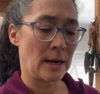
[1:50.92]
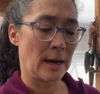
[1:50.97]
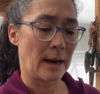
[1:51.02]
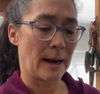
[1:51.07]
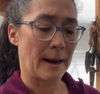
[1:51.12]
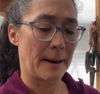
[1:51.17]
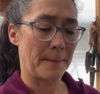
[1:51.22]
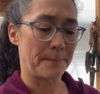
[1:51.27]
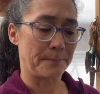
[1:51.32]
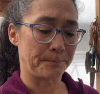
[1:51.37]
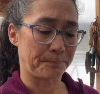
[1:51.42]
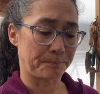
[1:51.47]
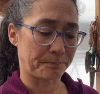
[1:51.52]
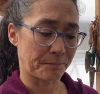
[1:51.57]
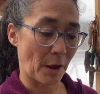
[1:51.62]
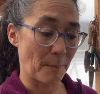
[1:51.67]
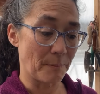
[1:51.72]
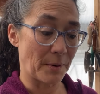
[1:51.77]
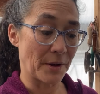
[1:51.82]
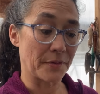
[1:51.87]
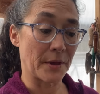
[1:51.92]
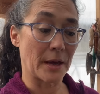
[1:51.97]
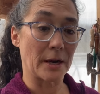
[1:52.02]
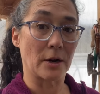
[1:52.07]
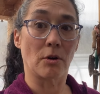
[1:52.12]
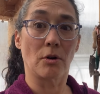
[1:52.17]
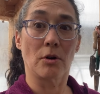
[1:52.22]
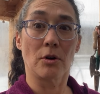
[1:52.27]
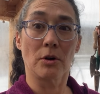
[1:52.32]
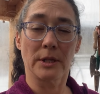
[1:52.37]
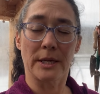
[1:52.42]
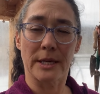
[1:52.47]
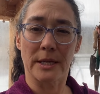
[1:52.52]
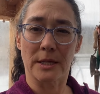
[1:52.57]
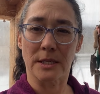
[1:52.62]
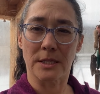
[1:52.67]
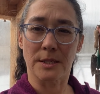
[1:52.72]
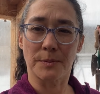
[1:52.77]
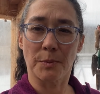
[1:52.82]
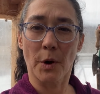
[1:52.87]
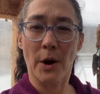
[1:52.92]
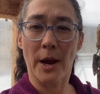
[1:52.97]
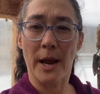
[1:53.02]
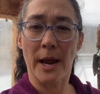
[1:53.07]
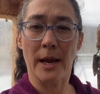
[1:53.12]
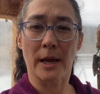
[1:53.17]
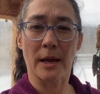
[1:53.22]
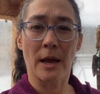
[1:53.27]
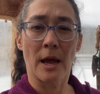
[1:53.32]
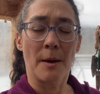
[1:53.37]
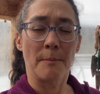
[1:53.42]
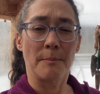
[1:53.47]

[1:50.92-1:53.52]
But then early in the spring,